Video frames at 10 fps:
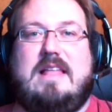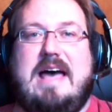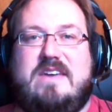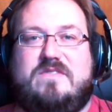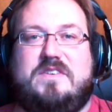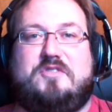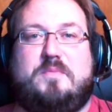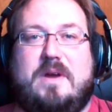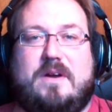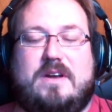life
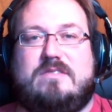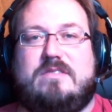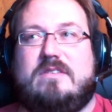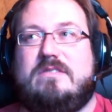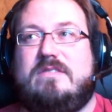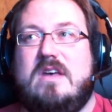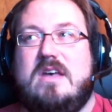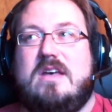experiences